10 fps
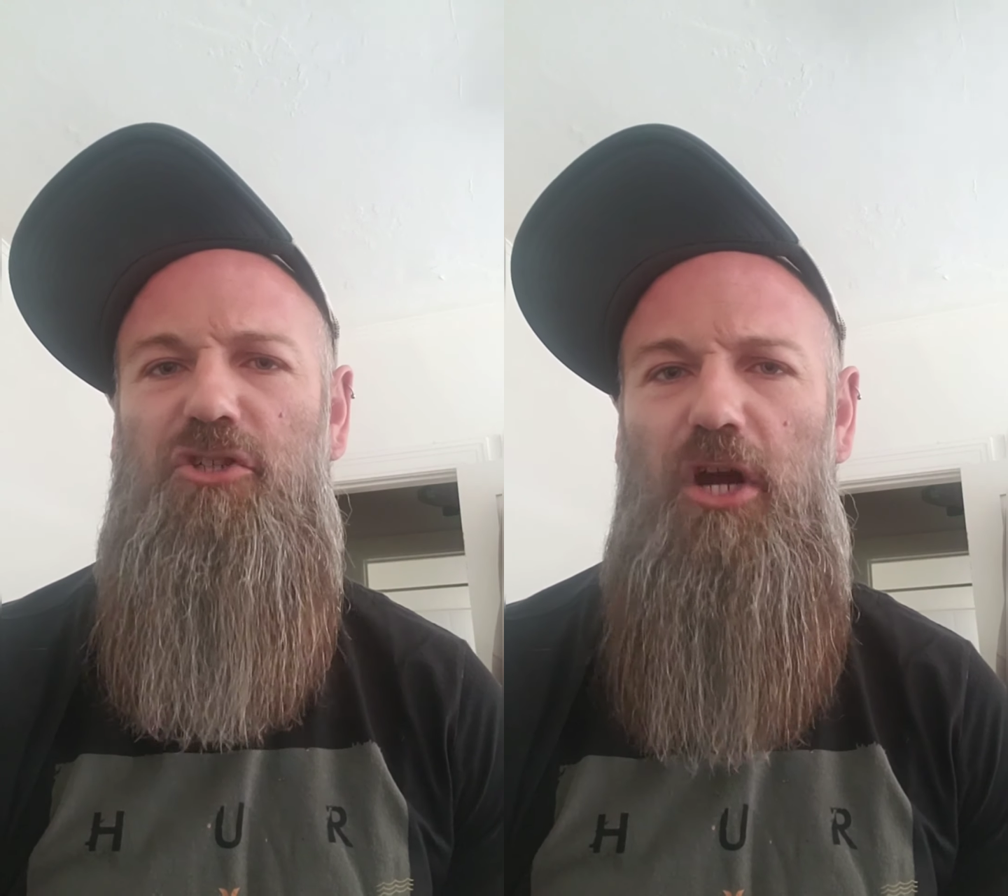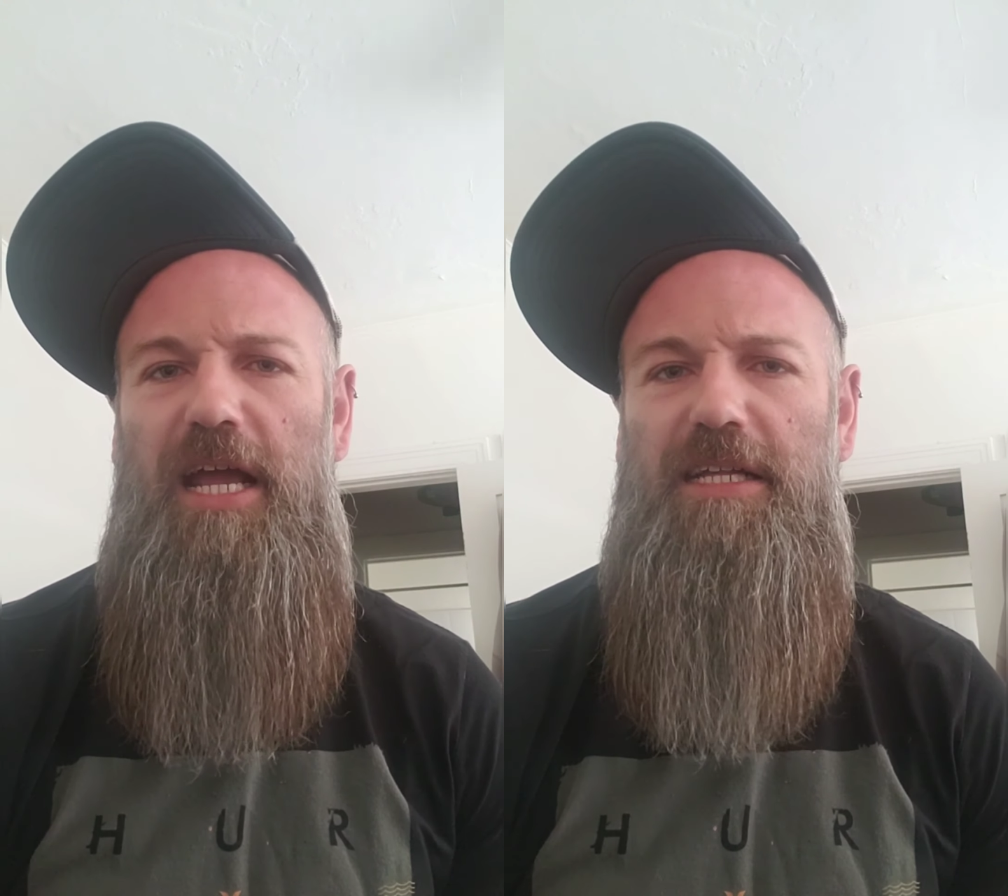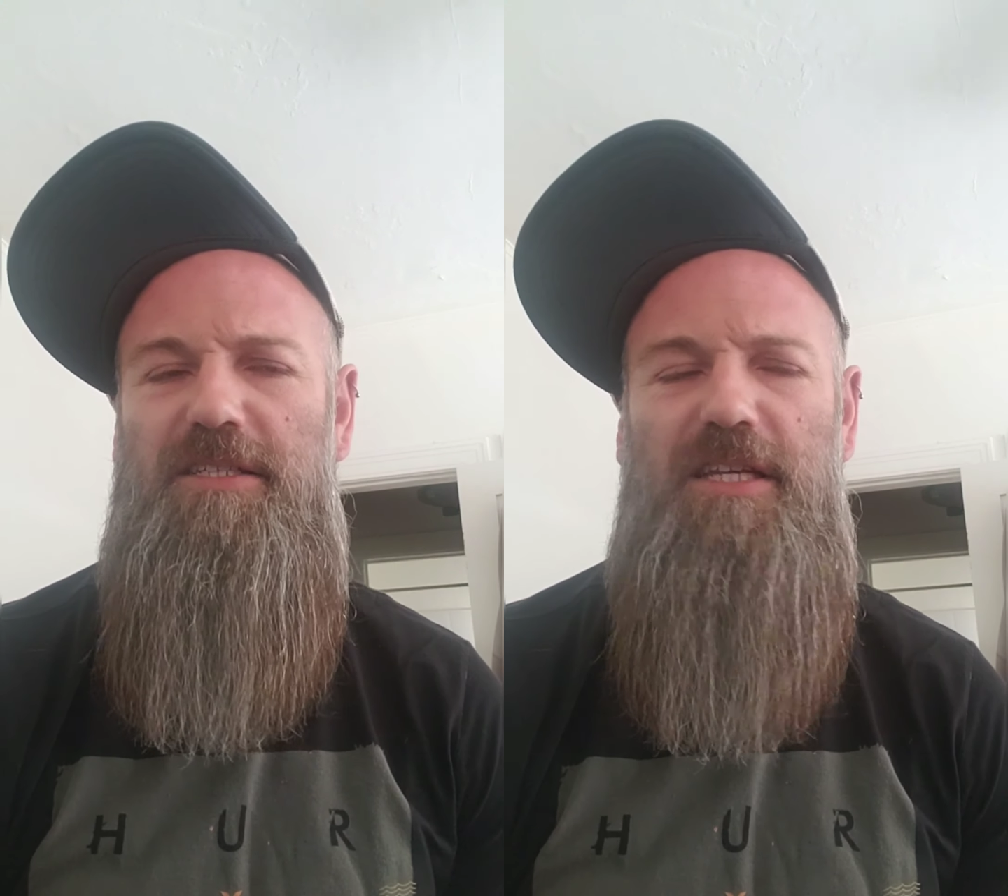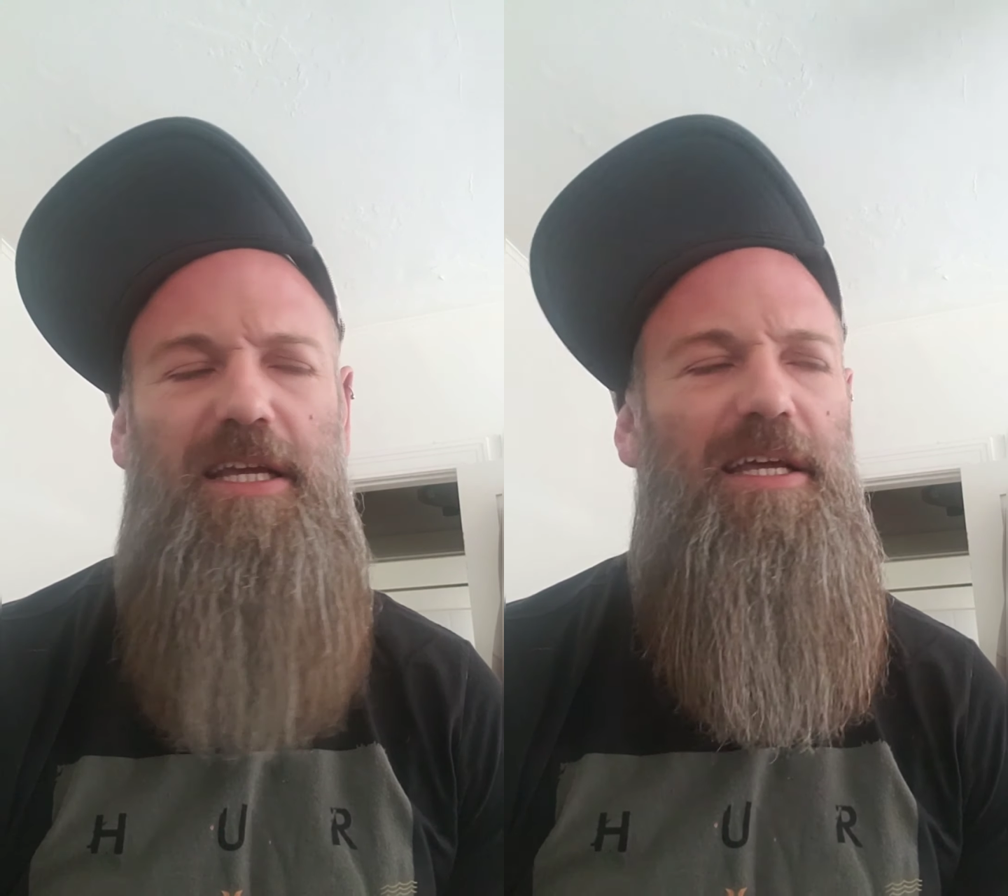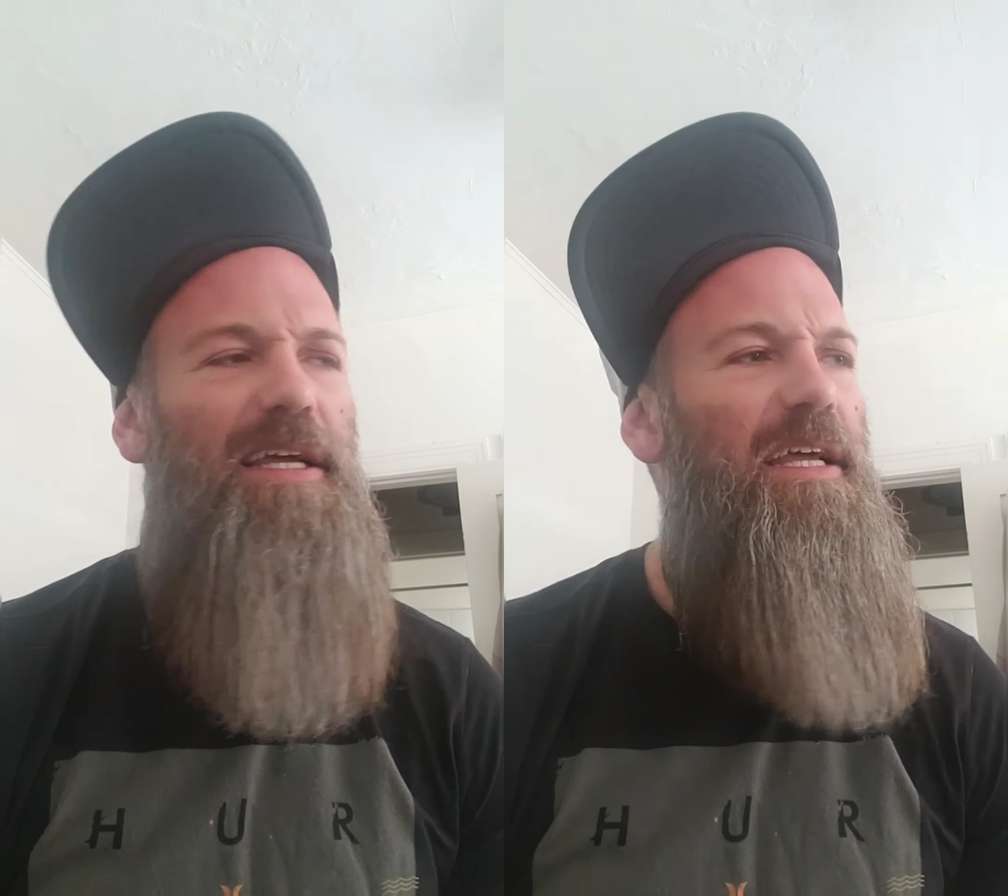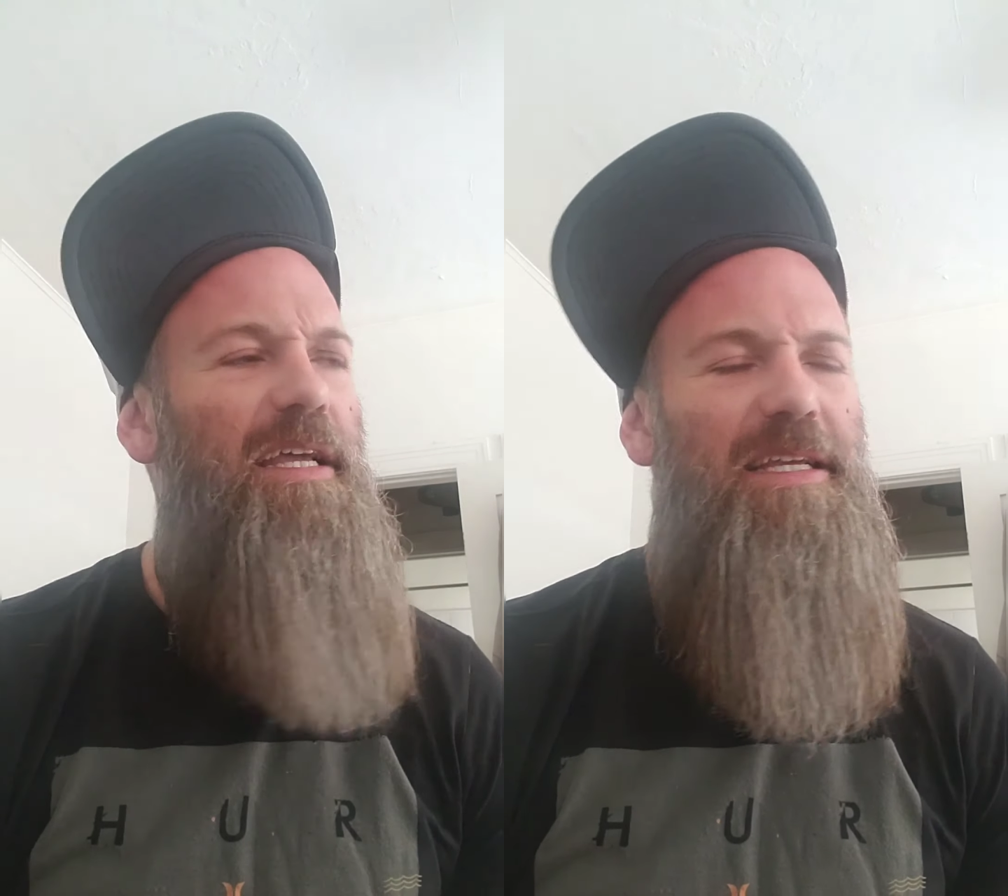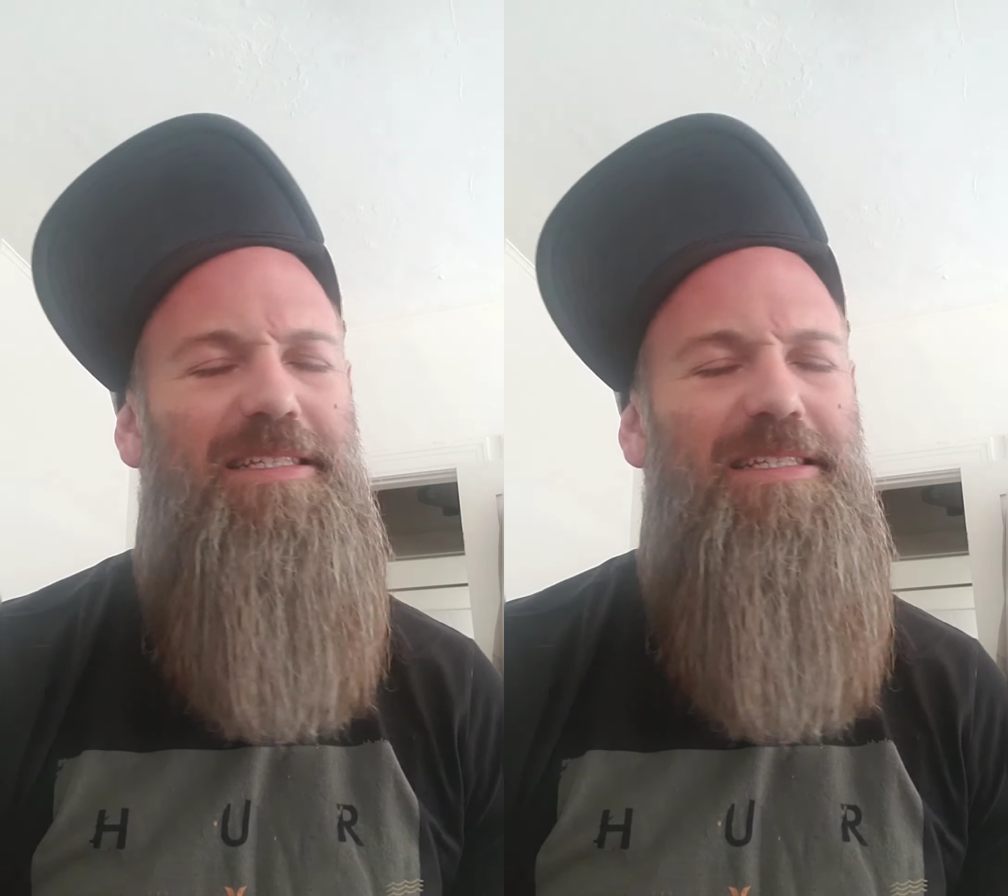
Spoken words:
trades. He